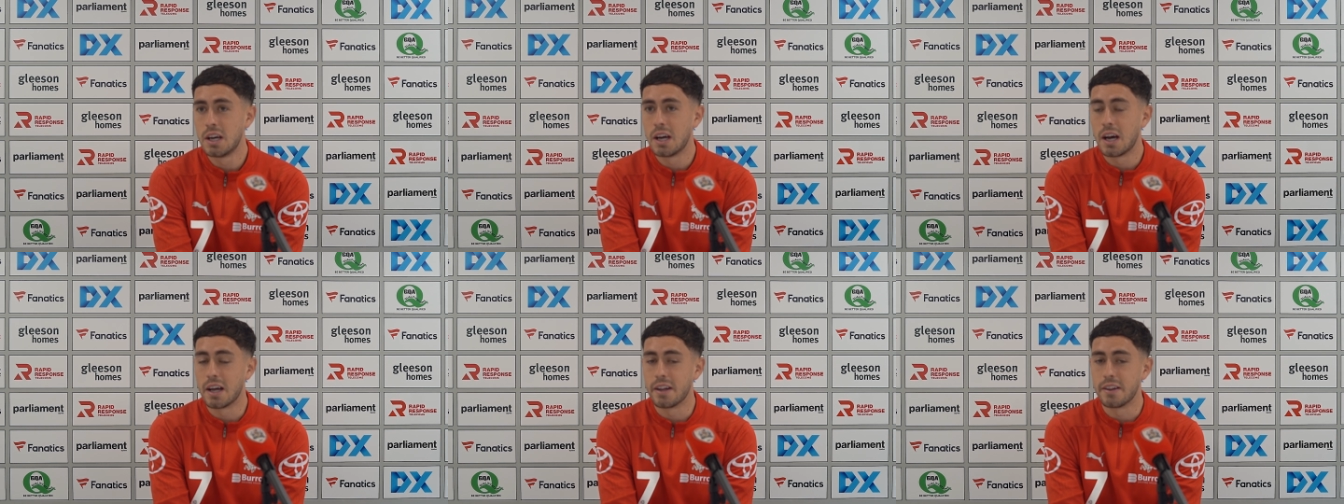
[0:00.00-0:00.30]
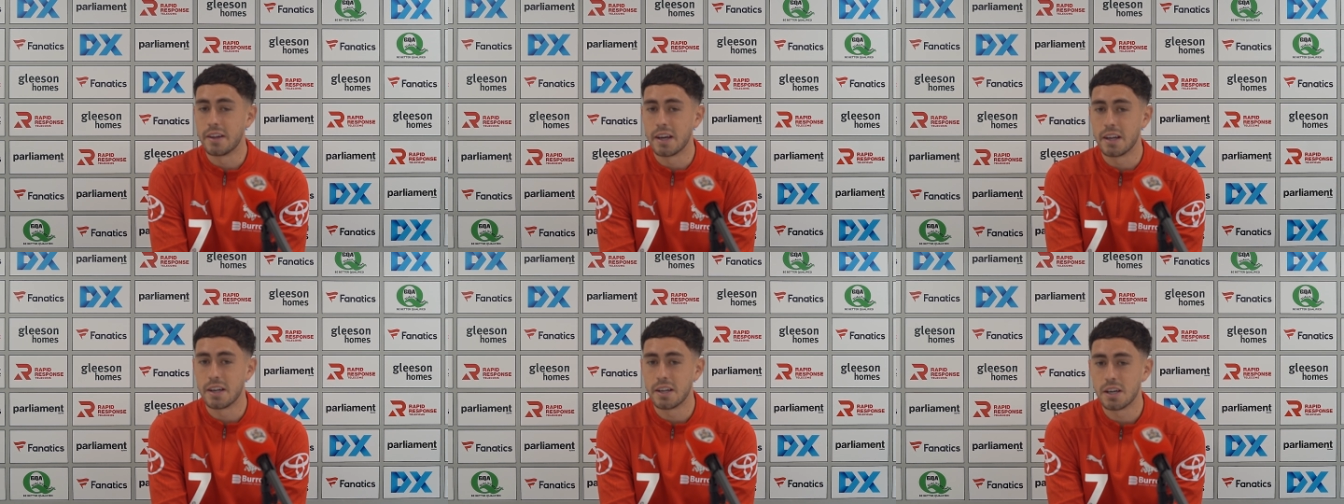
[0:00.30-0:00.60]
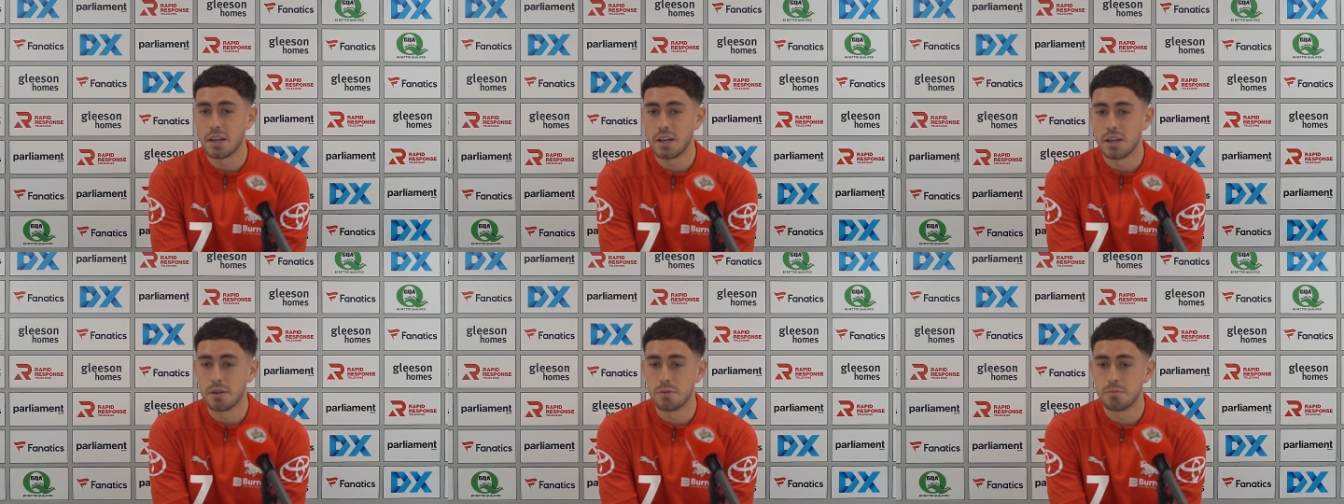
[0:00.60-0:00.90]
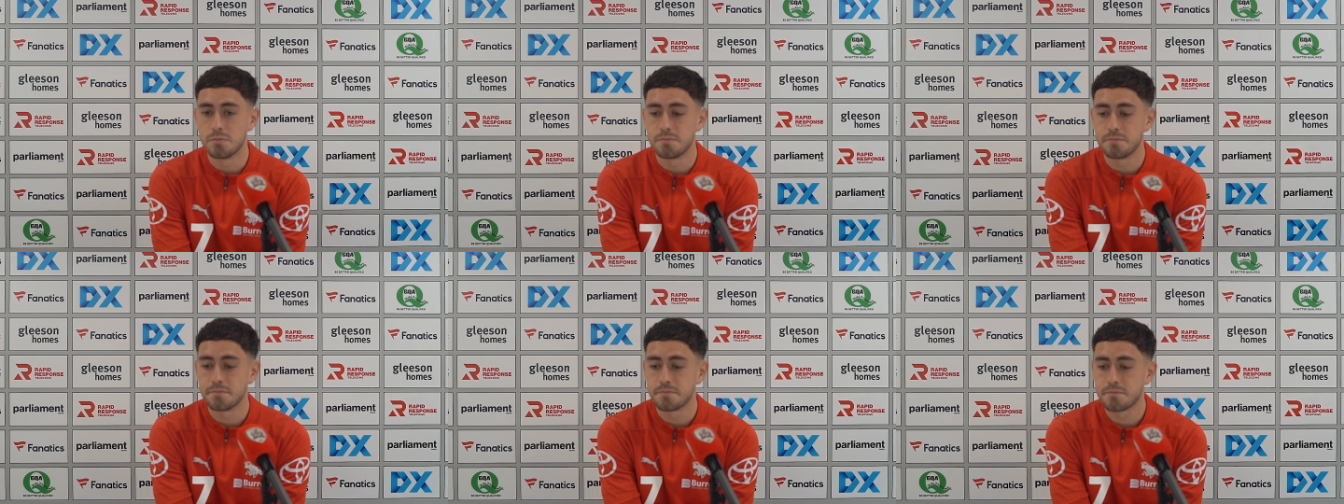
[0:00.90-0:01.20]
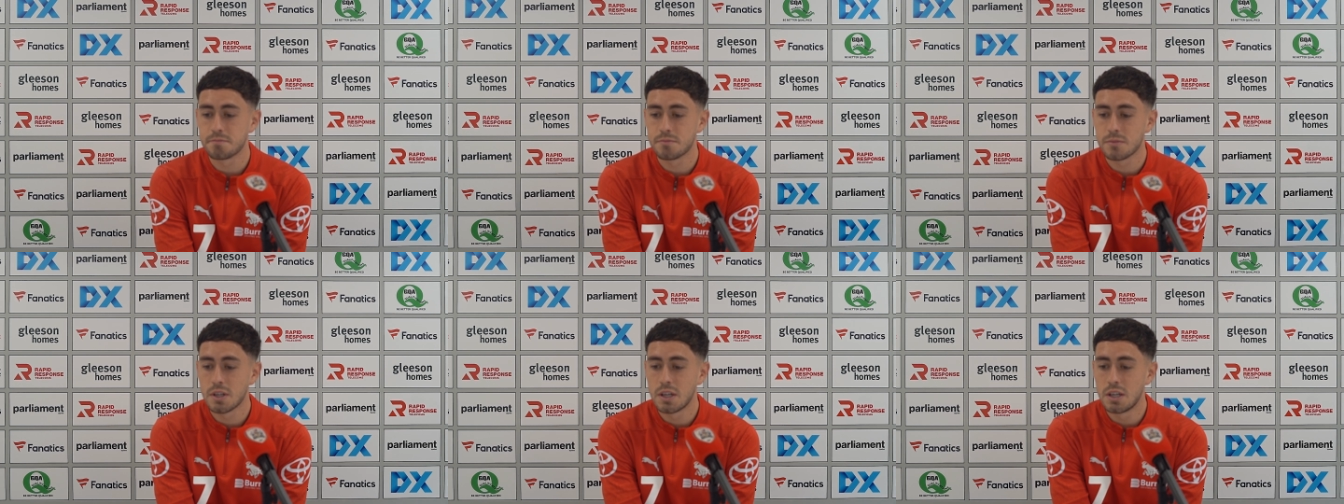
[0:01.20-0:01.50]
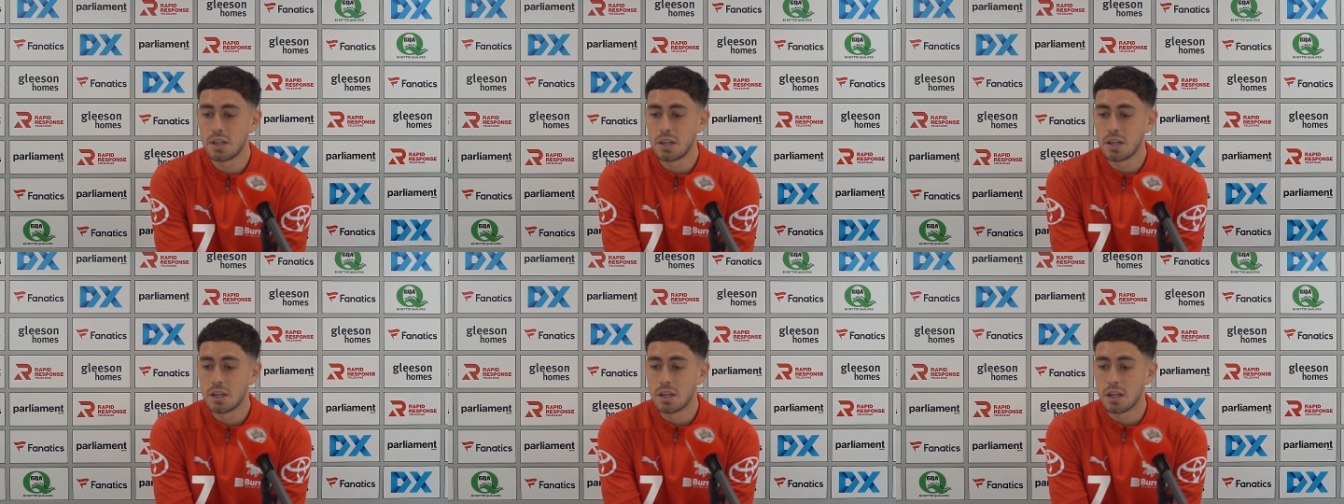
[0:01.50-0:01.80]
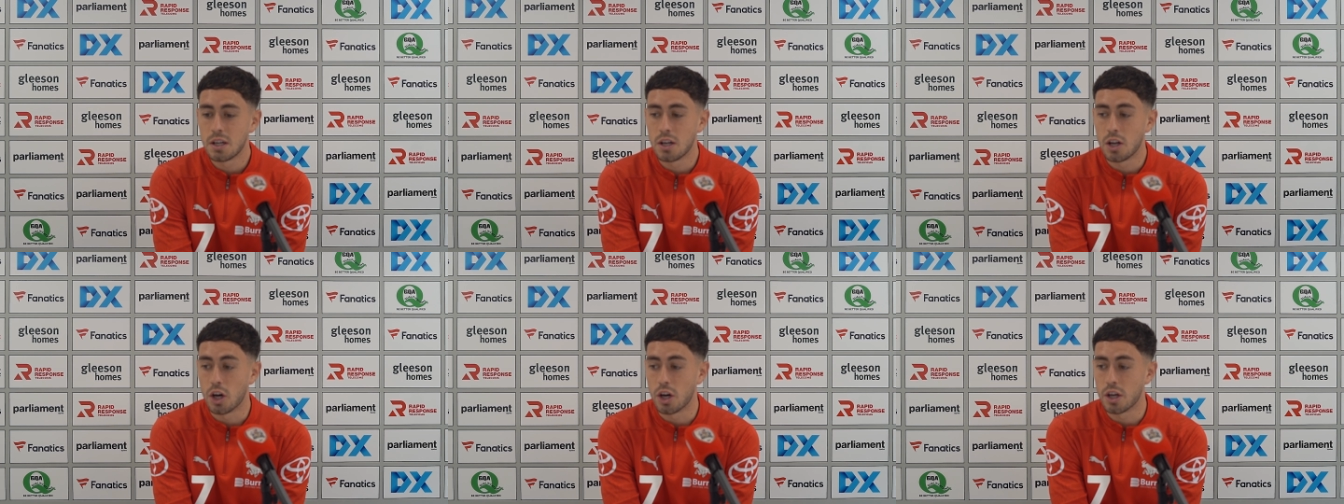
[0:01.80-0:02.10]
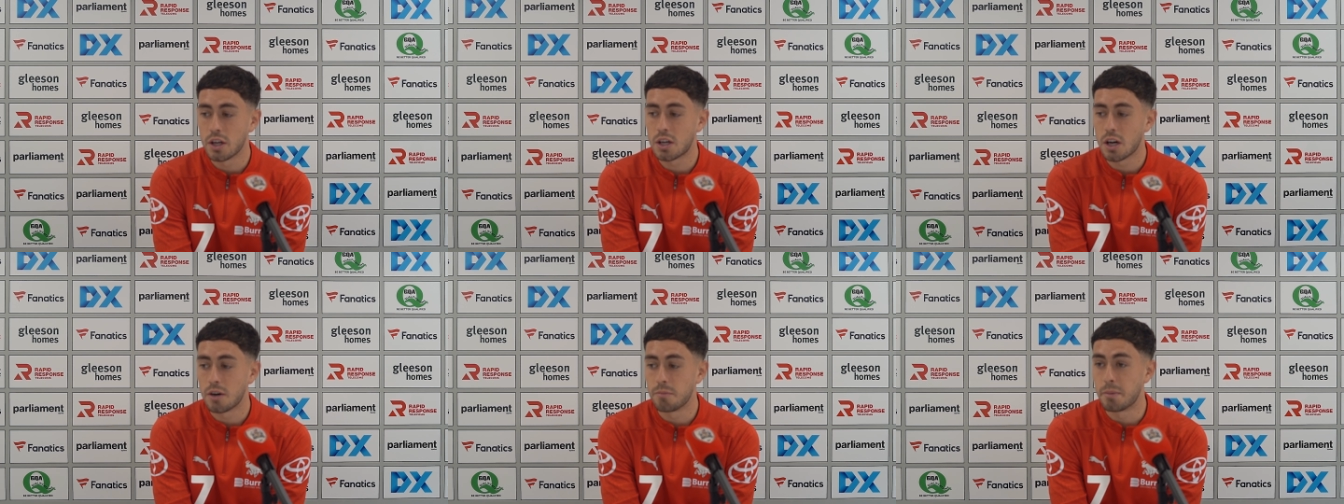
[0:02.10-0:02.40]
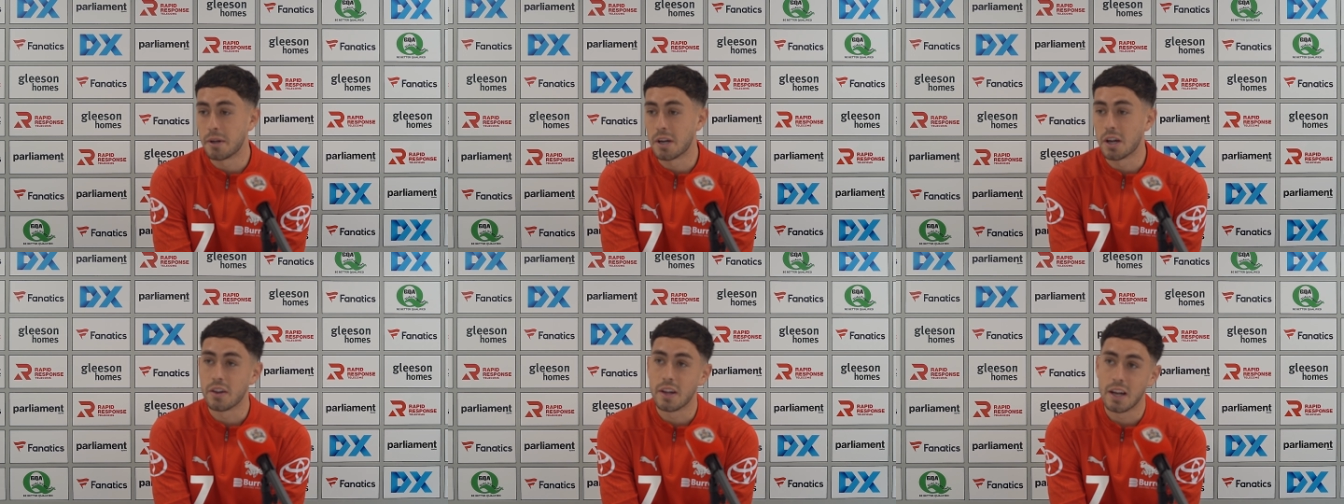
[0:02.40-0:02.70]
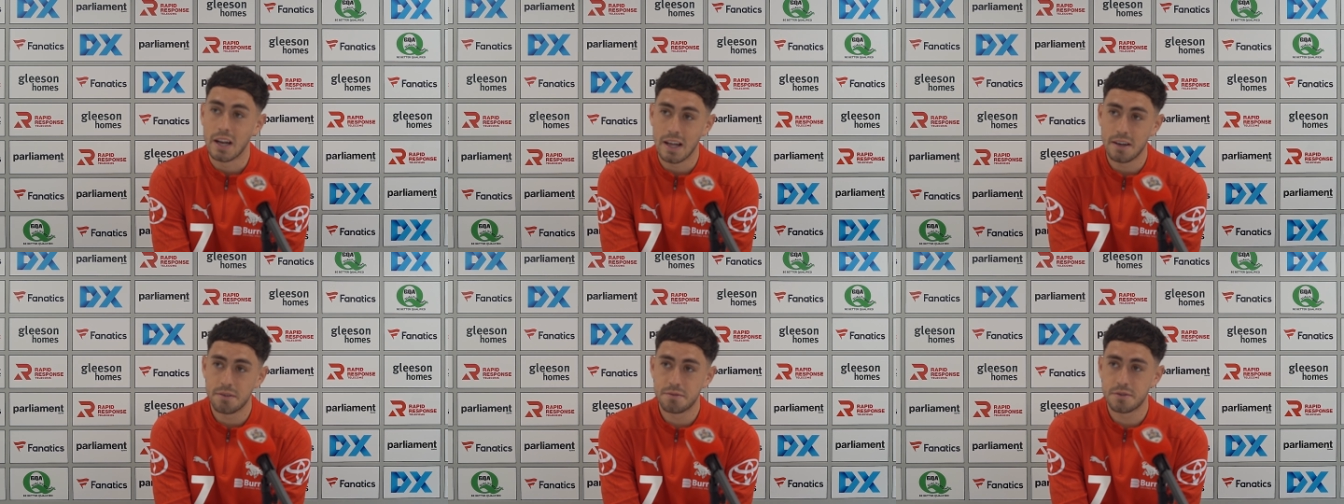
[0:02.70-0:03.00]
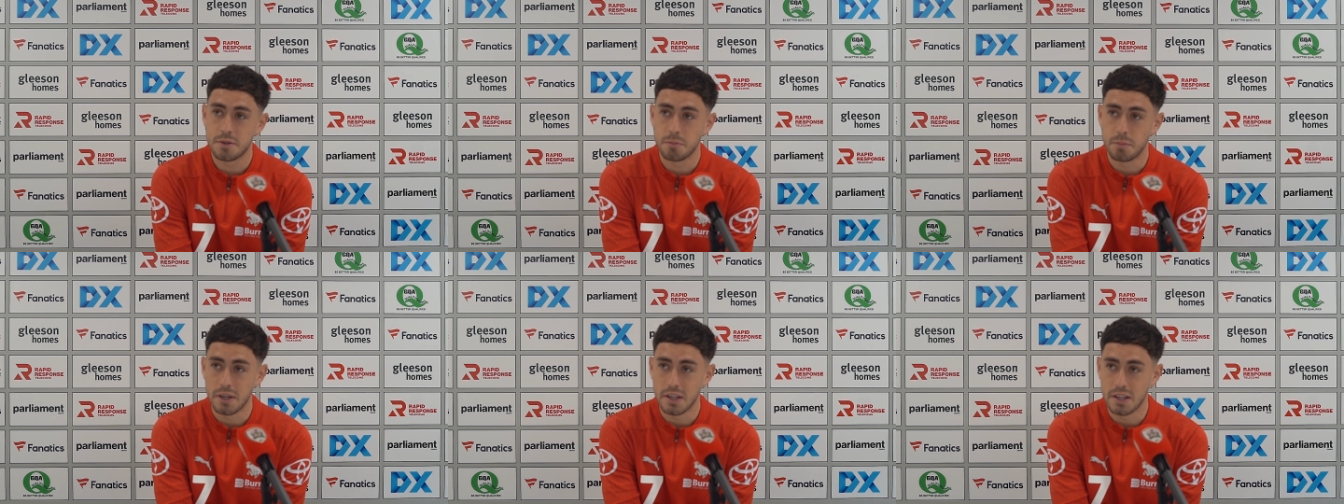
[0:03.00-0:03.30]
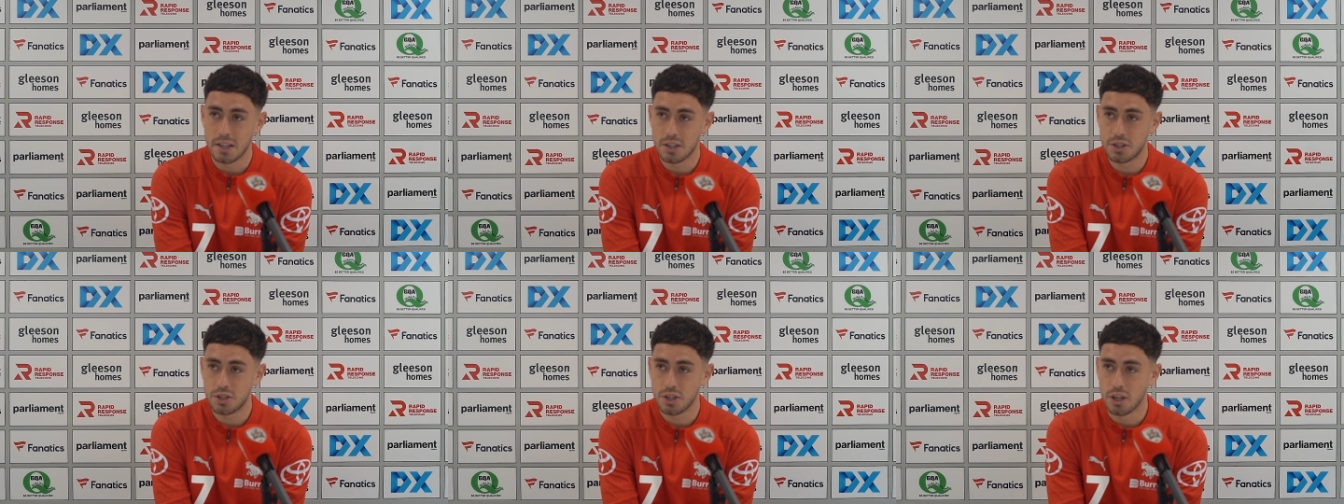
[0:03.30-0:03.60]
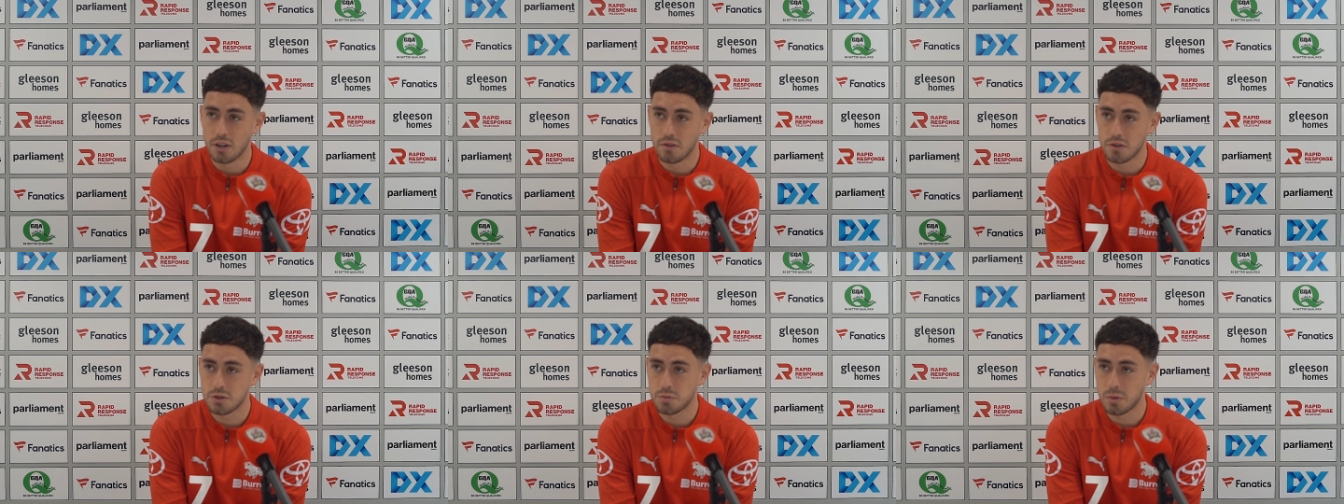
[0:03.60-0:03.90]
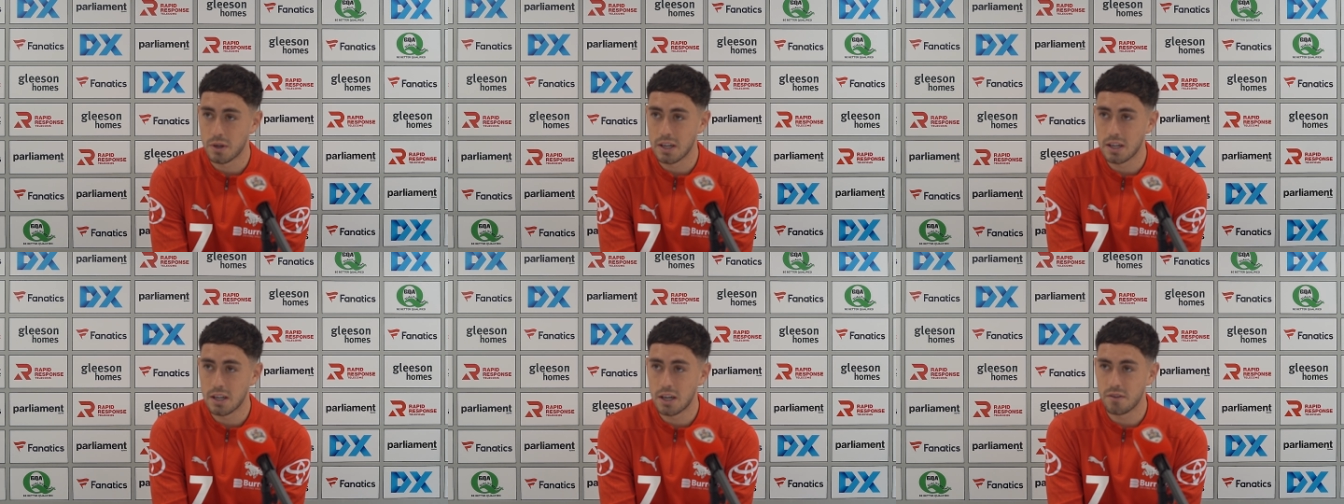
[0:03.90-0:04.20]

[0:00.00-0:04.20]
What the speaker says: And then like I've been on the left a bit this year as well.